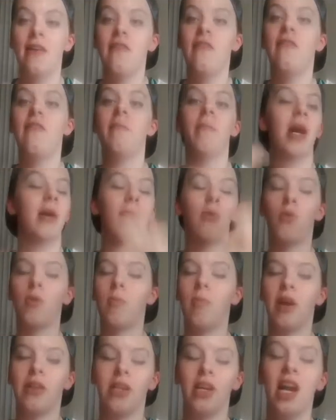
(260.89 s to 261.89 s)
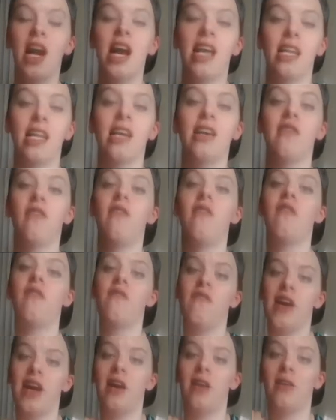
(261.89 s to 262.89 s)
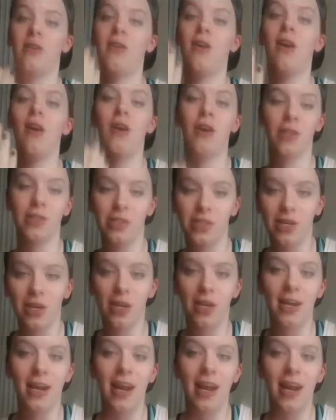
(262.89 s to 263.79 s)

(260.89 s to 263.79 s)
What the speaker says: my poor mother, I like fell onto her.